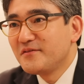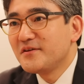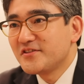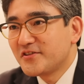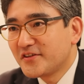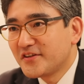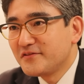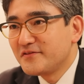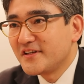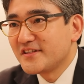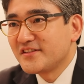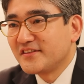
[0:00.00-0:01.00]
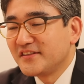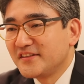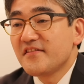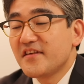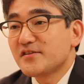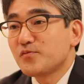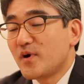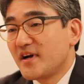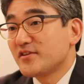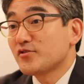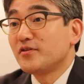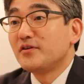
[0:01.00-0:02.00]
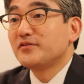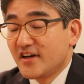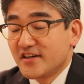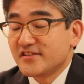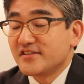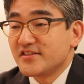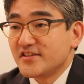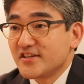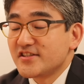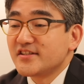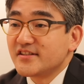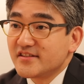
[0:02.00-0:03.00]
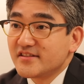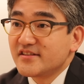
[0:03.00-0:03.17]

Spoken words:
want your confession. That's why it's called hostage justice.